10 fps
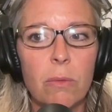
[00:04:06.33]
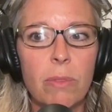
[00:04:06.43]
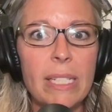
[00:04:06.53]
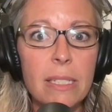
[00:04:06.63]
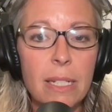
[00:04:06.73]

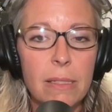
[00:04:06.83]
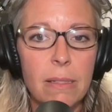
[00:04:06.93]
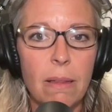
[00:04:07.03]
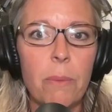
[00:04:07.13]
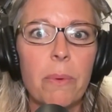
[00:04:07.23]
resonates
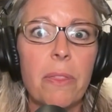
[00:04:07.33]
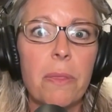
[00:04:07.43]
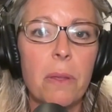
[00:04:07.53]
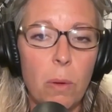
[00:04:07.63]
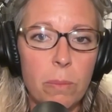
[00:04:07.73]
a lot
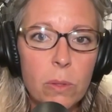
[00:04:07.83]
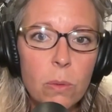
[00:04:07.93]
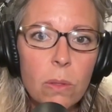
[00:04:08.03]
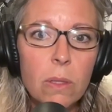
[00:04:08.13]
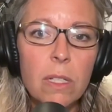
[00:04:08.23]
with the
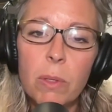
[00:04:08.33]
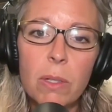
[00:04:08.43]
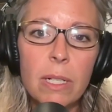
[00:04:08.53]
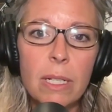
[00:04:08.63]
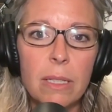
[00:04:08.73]
homeschool community,